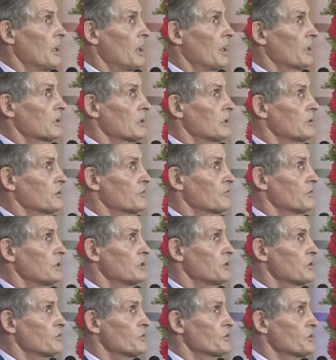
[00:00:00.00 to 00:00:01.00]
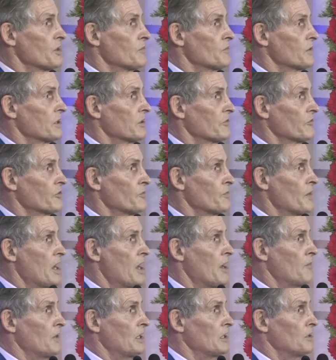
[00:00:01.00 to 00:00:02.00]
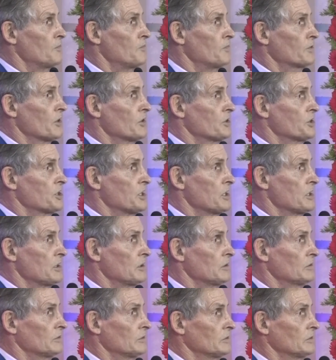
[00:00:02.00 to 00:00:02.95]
I'm going to read you something from Emily Bronte